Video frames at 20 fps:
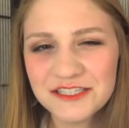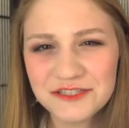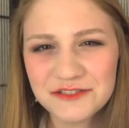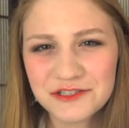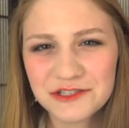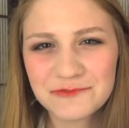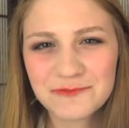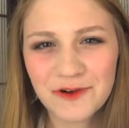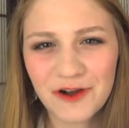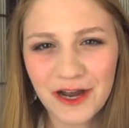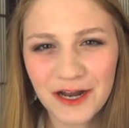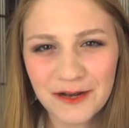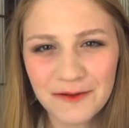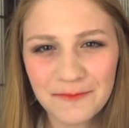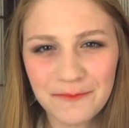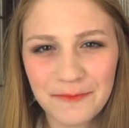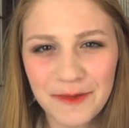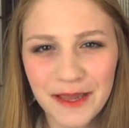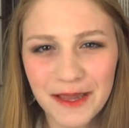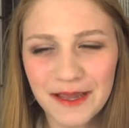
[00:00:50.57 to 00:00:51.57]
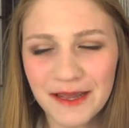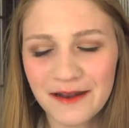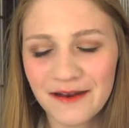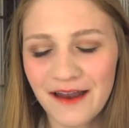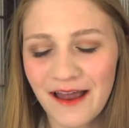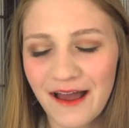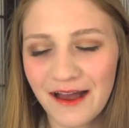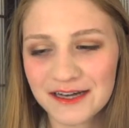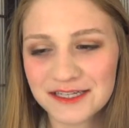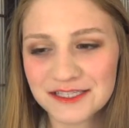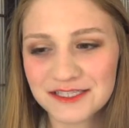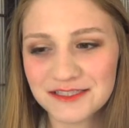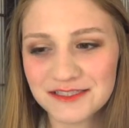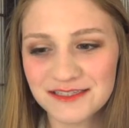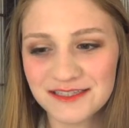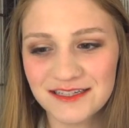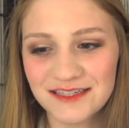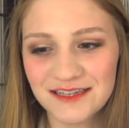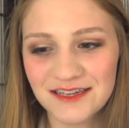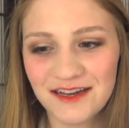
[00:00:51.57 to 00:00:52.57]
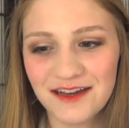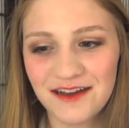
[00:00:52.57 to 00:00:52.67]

YouTube quite a bit, actually.